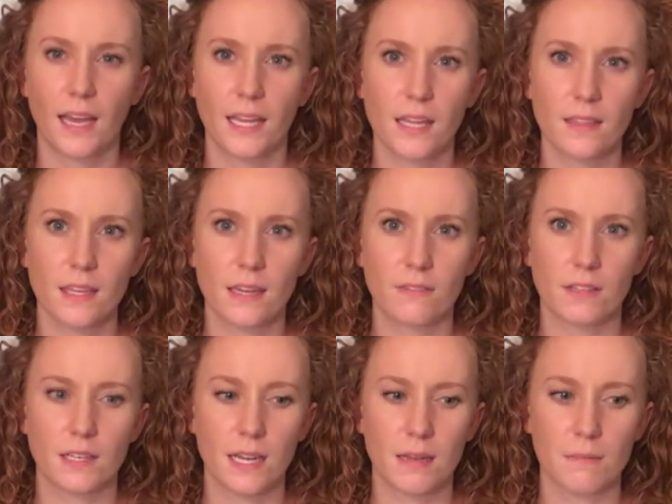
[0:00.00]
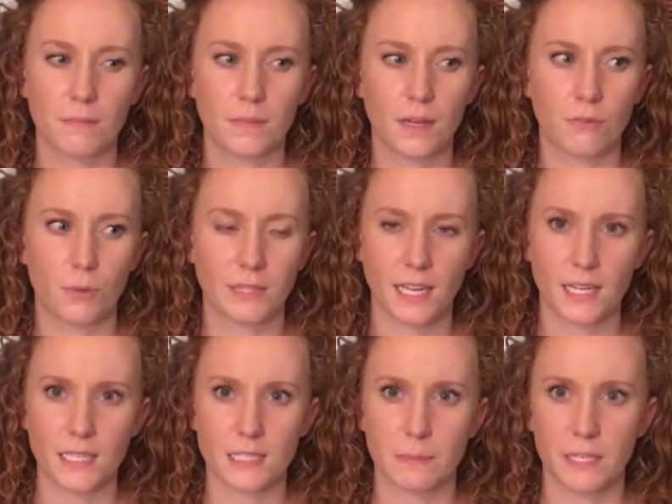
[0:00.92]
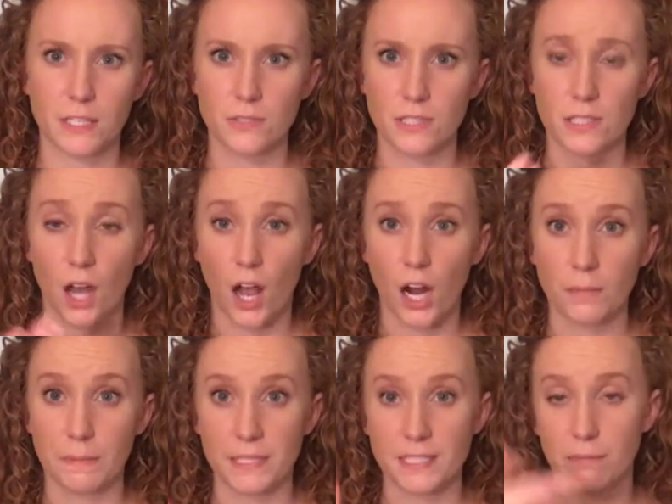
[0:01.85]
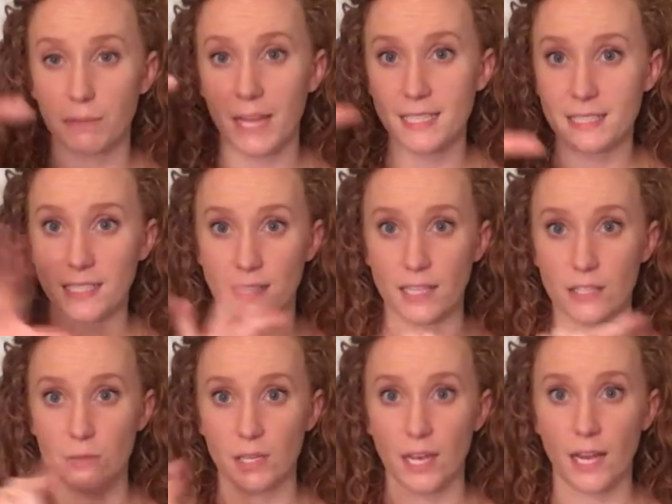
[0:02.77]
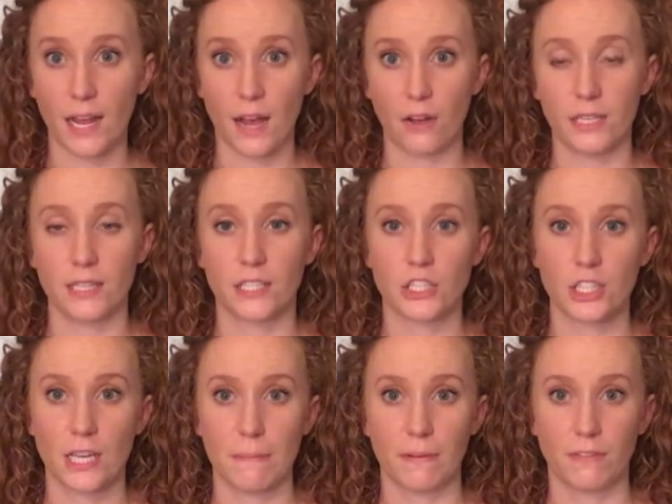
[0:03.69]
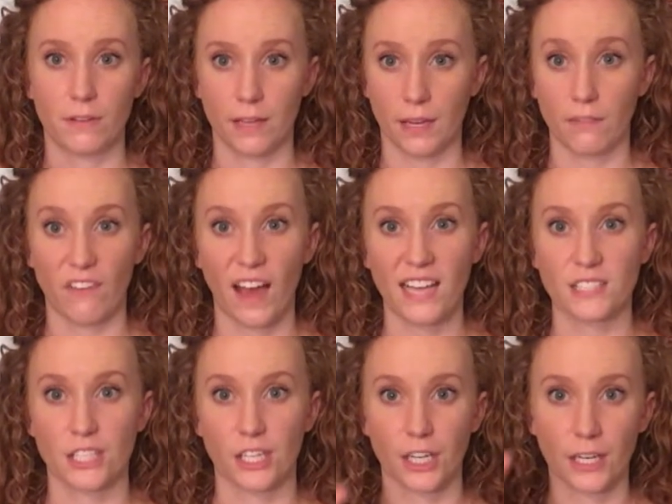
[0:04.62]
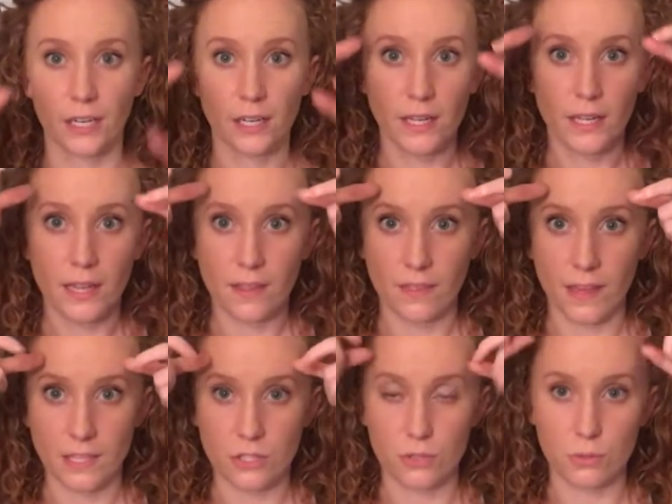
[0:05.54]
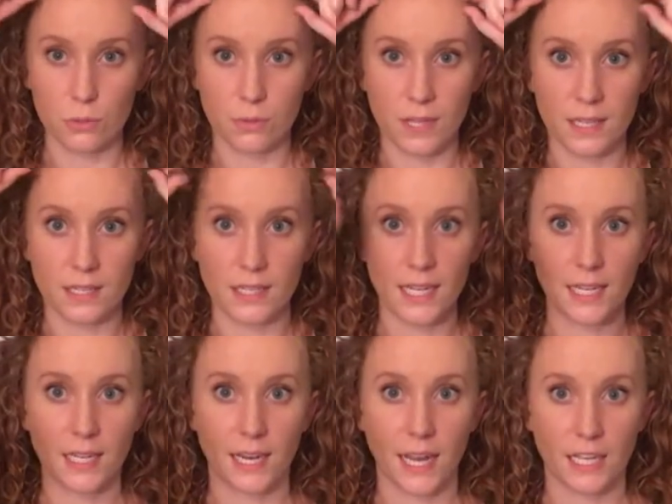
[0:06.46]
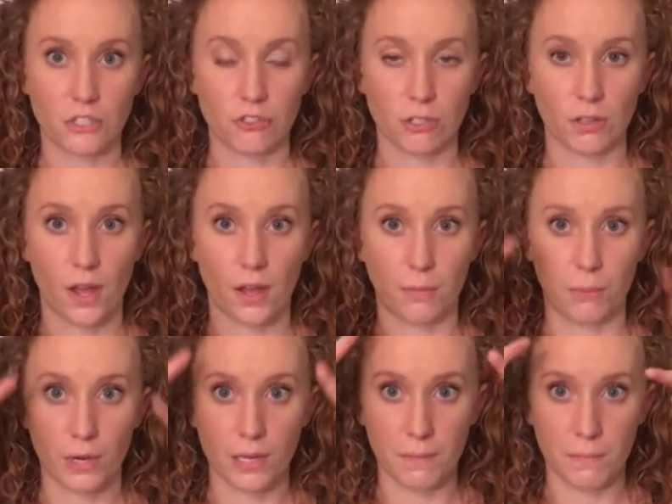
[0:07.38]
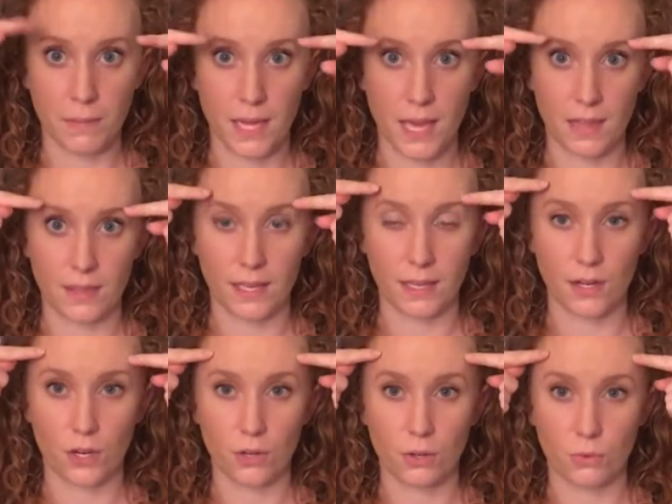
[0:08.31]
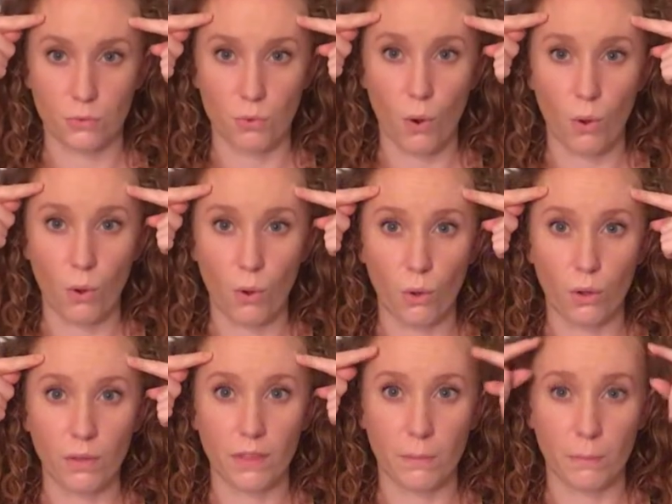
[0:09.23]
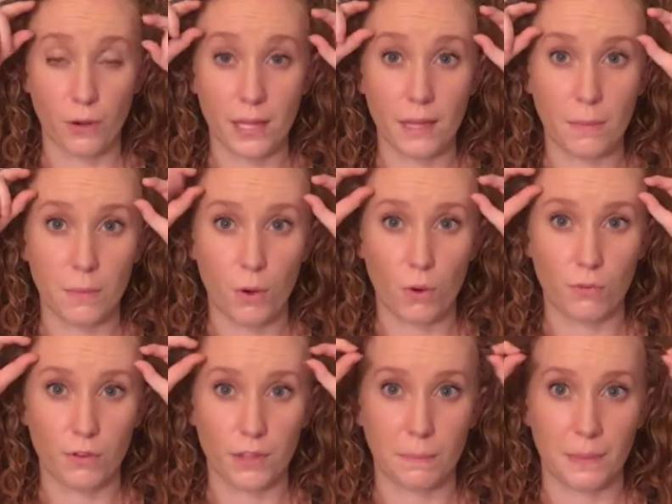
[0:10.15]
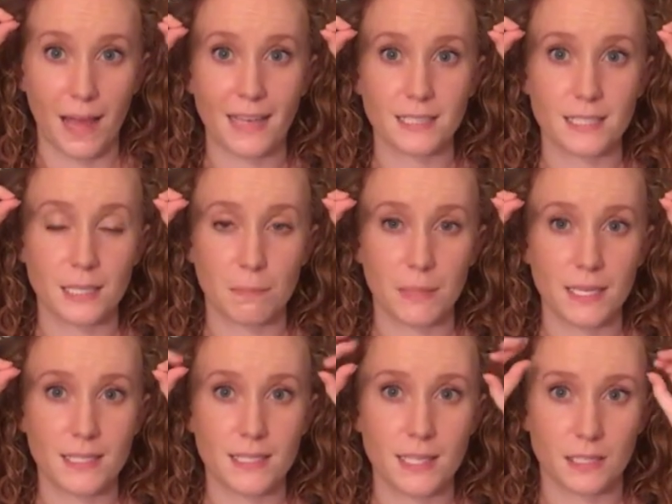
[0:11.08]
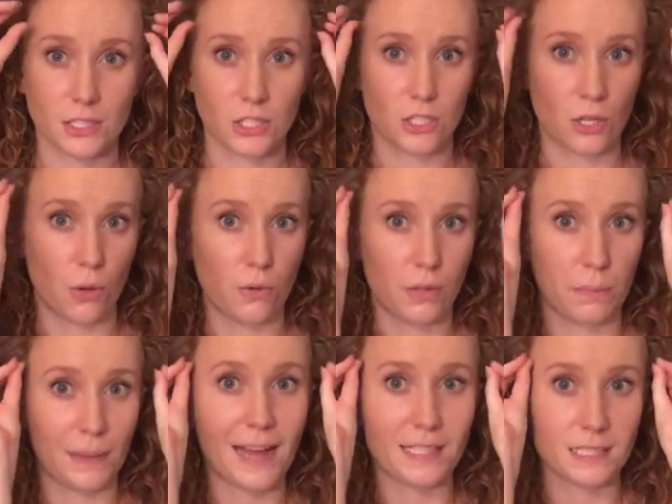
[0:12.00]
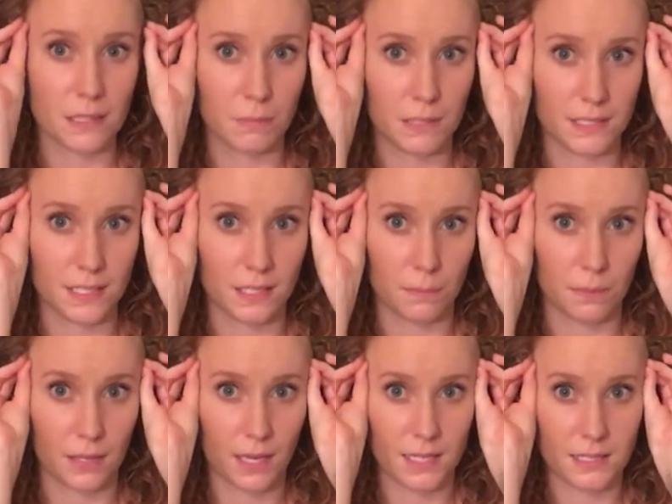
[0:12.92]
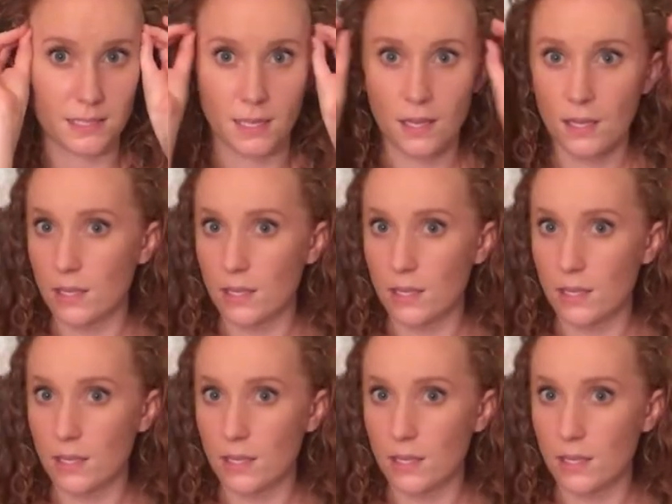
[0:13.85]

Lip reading: I can't think of the name of what that is, but it uses a hard piece of plastic that you cut out in the shape of it like a visor, that you then knit an extra long brim and then roll the brim over the plastic piece and sew the plastic piece into place.